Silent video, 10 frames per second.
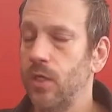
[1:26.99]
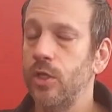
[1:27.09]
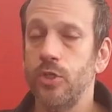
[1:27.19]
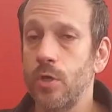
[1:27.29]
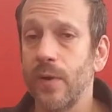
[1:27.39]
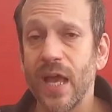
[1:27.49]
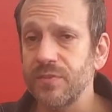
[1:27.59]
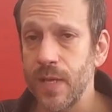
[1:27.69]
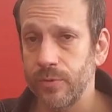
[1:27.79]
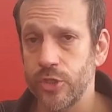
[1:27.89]
You don't have to
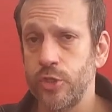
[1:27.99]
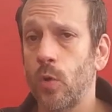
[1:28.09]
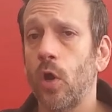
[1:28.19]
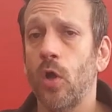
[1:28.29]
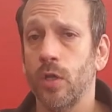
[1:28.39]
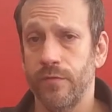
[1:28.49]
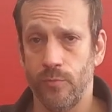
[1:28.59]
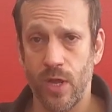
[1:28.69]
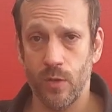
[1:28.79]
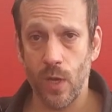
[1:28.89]
be able to do all of them
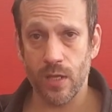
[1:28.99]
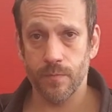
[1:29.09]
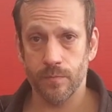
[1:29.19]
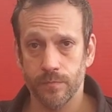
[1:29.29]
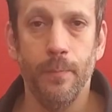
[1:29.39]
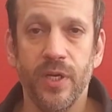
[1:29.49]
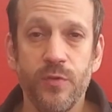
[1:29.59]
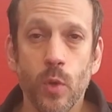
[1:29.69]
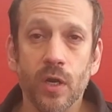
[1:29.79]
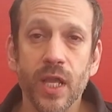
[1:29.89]
right away. But if
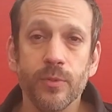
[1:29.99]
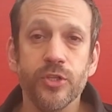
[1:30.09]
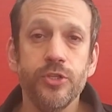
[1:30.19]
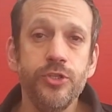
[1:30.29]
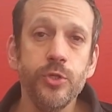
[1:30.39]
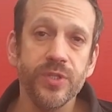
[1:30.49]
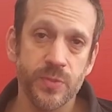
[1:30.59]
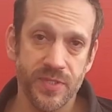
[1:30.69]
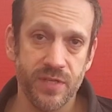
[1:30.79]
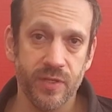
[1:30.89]
you aren't able to do a
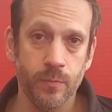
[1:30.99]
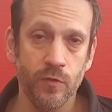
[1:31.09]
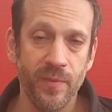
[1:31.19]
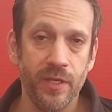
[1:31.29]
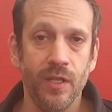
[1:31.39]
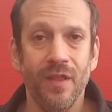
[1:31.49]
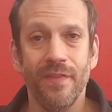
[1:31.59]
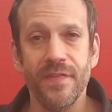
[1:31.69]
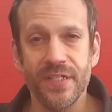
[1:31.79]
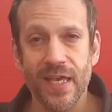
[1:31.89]
specific movement,
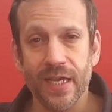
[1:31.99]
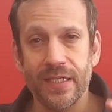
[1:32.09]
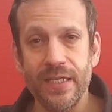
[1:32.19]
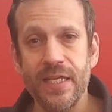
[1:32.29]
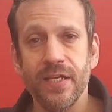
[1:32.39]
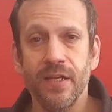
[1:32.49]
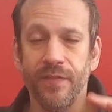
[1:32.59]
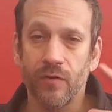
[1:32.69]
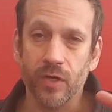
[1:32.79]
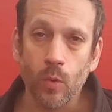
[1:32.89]
then the technique
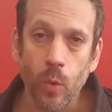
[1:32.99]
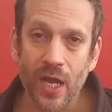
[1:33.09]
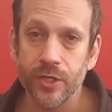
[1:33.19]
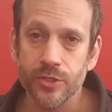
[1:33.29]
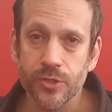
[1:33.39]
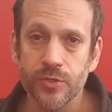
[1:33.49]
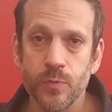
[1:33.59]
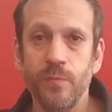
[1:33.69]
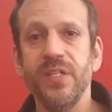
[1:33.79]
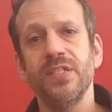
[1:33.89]
that requires those
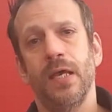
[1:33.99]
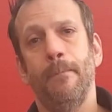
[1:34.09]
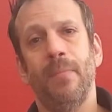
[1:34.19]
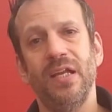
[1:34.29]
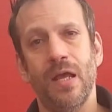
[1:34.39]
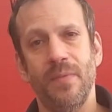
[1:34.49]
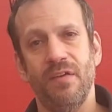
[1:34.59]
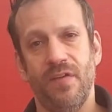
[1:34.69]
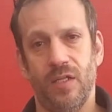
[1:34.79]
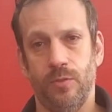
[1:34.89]
movements might not be
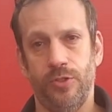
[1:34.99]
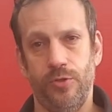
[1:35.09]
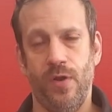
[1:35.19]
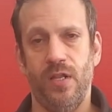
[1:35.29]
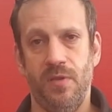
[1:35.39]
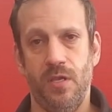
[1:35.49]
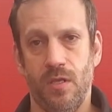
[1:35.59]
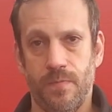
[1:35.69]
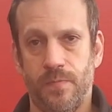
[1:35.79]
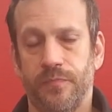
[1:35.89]
available to you right at the beginning.
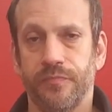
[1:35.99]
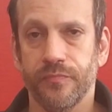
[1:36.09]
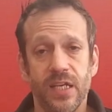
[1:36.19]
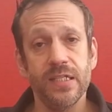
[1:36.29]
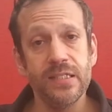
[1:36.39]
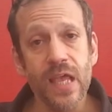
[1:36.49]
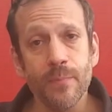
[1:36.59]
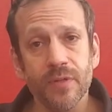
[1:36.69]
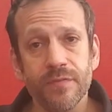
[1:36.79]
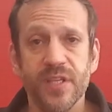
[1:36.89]
An
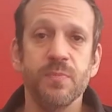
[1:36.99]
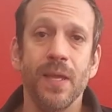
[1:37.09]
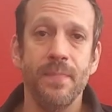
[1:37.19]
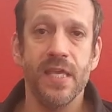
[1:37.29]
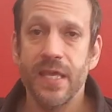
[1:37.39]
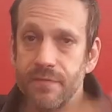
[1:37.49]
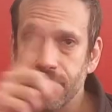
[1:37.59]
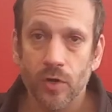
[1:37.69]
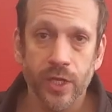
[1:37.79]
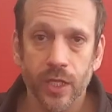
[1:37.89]
example of this might be
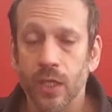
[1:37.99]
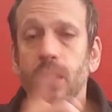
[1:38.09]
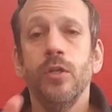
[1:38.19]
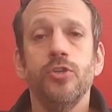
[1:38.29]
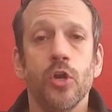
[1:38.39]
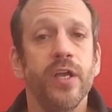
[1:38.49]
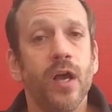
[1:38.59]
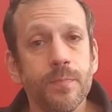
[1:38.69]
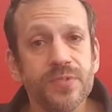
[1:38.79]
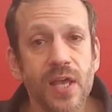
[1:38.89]
inverting. Turning
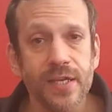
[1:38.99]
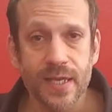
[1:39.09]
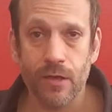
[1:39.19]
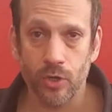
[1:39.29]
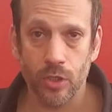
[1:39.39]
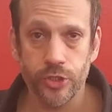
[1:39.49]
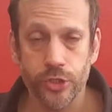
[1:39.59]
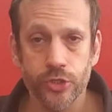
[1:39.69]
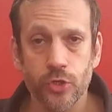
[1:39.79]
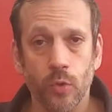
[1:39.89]
upside down onto
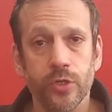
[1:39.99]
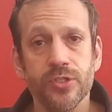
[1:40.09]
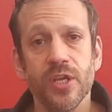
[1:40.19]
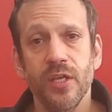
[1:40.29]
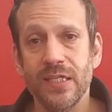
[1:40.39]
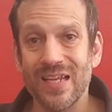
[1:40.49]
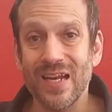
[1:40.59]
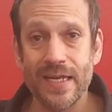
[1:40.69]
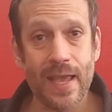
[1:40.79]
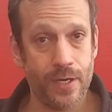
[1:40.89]
your shoulders is not
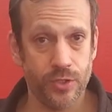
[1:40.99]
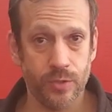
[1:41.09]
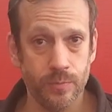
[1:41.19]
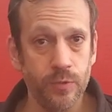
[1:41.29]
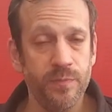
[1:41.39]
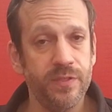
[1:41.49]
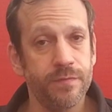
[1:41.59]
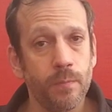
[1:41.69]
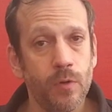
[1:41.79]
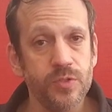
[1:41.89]
a natural movement
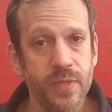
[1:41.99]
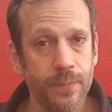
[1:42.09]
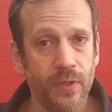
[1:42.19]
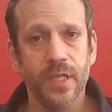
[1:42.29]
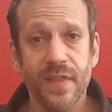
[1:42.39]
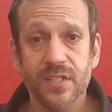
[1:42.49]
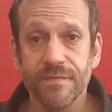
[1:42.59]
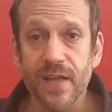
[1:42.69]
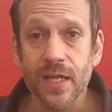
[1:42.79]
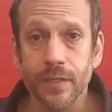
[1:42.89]
for most people, and that's
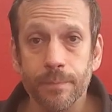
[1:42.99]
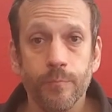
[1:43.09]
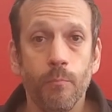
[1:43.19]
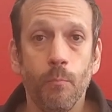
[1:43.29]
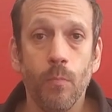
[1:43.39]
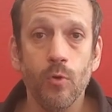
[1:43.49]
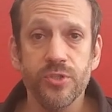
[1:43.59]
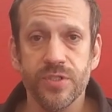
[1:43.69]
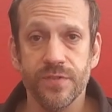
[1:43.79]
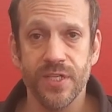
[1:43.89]
fine.
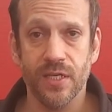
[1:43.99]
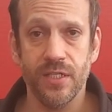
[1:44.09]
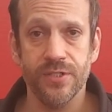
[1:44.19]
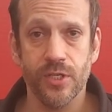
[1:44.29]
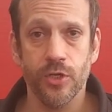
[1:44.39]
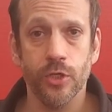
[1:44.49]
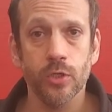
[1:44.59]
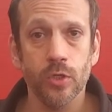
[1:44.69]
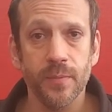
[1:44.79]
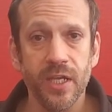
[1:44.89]
Most of the techniques that you're going to
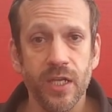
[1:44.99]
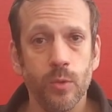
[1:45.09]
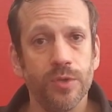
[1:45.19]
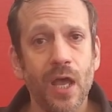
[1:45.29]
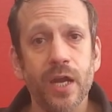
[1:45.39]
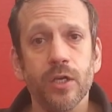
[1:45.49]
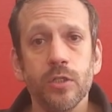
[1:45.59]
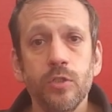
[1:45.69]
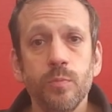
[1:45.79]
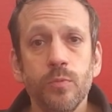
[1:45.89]
learn at the beginning will not
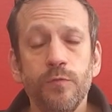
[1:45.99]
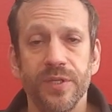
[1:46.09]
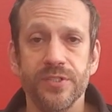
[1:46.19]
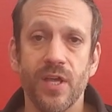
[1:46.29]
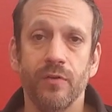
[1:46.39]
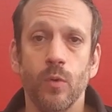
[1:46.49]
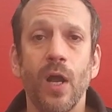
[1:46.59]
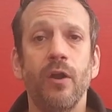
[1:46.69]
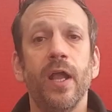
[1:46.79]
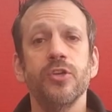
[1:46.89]
include movements that
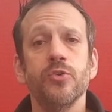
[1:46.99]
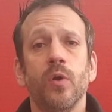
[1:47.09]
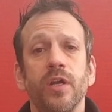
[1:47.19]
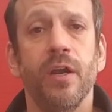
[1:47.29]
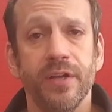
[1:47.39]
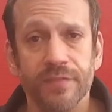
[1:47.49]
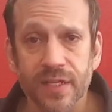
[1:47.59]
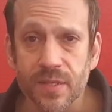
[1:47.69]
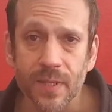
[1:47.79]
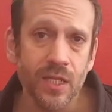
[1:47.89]
require extraordinary
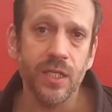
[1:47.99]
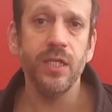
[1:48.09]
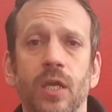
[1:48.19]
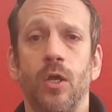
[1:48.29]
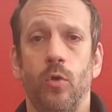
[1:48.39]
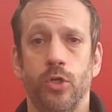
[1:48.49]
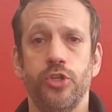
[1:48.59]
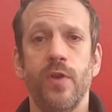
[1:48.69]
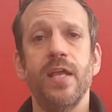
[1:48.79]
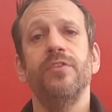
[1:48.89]
flexibility or
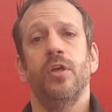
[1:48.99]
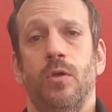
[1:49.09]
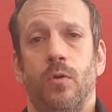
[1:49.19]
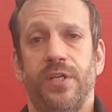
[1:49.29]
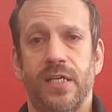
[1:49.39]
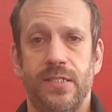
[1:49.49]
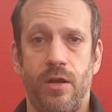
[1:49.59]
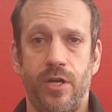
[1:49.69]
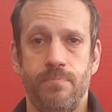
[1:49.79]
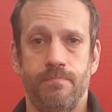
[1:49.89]
strength or dexterity.